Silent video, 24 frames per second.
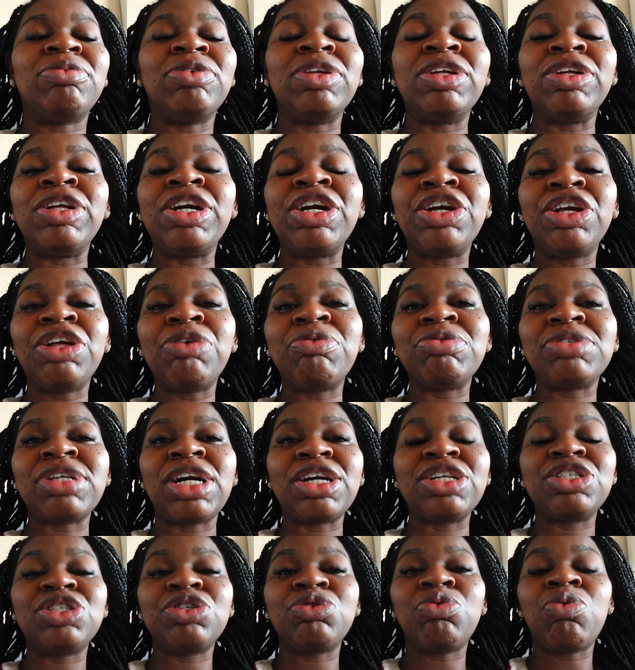literally was
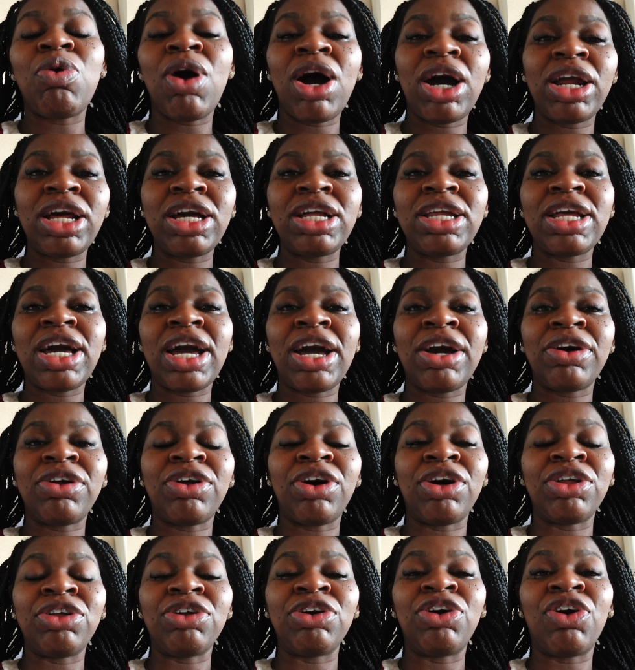like squatting down
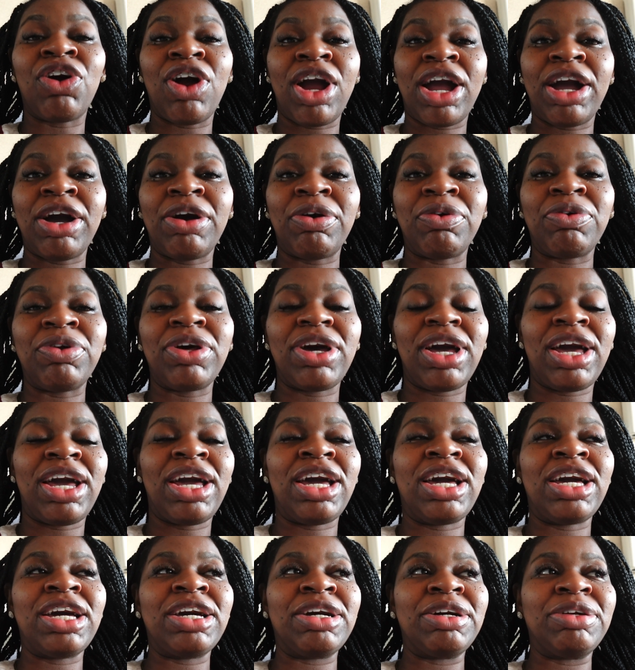on the ground
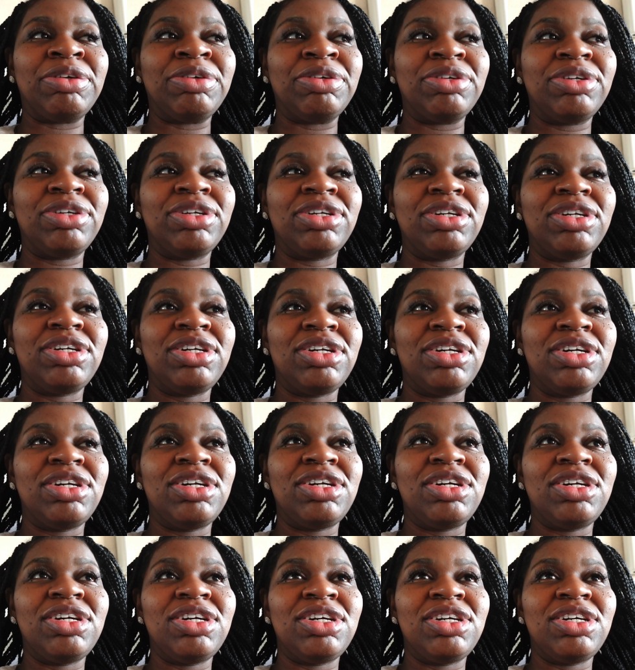and
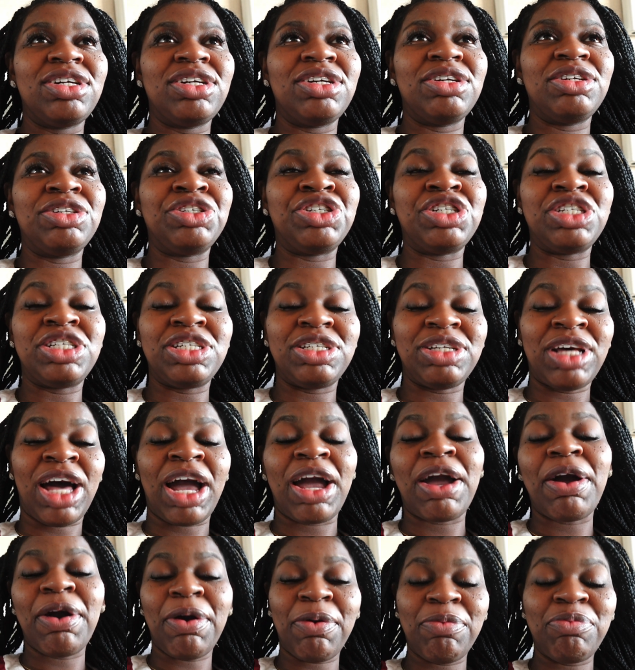just
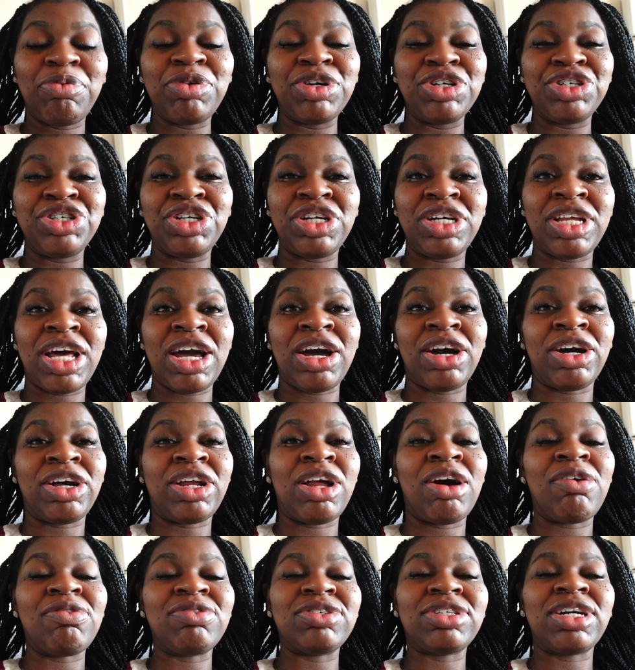like pushing down.
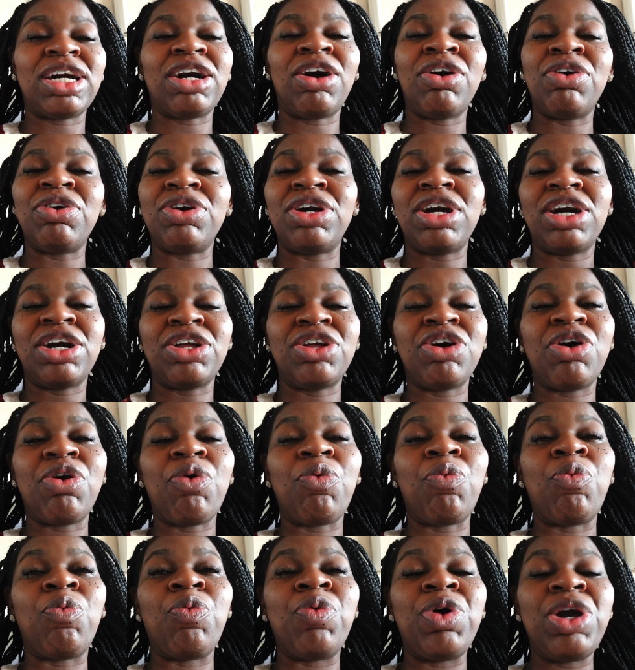I was like, oh yeah, no,
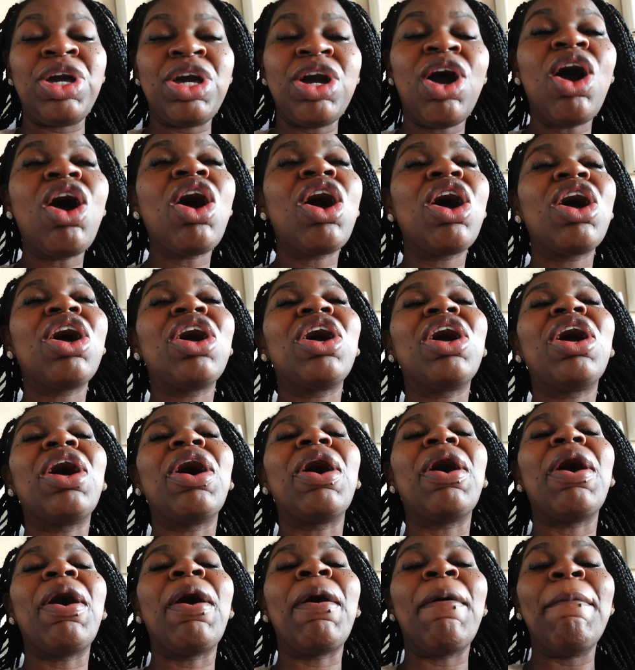we are
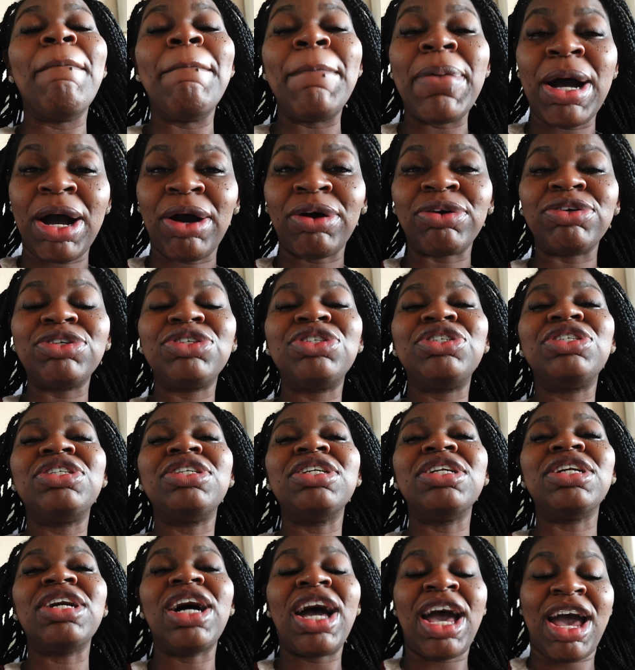about
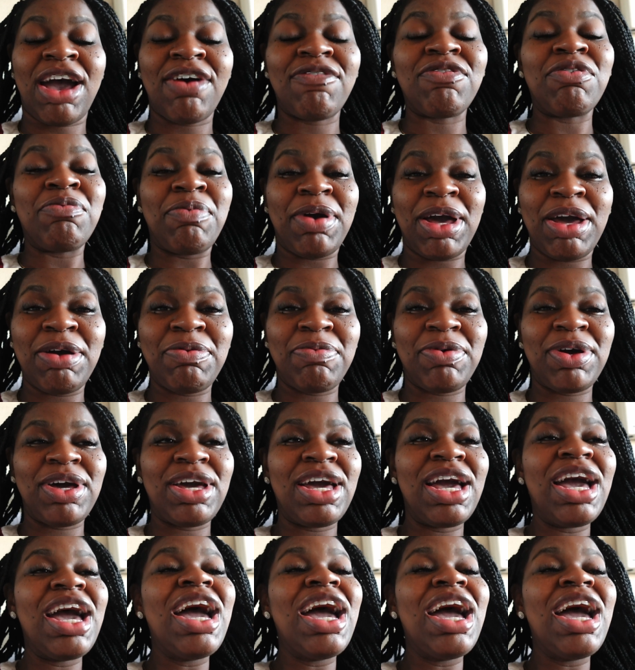to have a baby.